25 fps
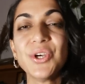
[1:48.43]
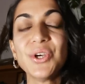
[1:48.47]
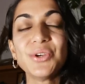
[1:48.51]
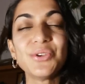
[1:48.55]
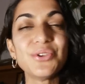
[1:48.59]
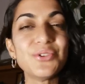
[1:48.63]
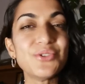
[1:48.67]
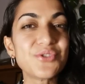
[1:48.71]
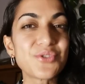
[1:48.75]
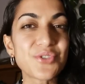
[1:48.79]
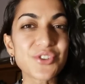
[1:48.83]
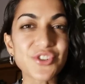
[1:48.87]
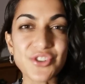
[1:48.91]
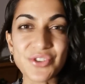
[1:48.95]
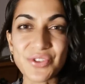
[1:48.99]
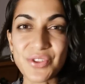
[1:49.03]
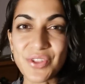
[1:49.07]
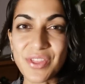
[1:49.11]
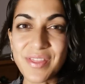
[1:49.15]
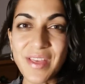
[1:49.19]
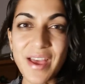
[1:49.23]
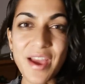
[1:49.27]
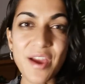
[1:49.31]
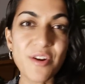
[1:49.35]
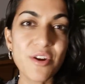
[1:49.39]
nutritional
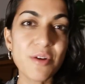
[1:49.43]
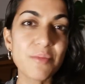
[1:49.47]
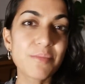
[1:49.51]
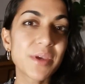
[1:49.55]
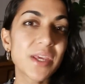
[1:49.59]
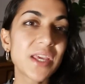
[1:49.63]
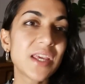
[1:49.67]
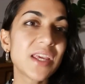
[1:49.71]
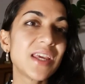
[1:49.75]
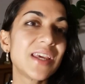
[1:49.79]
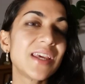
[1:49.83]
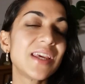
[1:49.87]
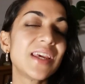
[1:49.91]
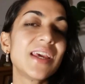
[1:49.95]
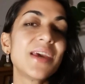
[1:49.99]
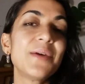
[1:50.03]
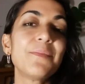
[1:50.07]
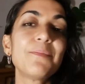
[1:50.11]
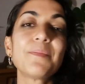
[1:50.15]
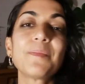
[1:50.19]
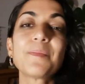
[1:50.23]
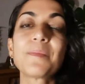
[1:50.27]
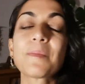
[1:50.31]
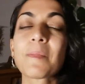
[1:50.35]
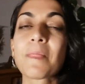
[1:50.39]
therapy,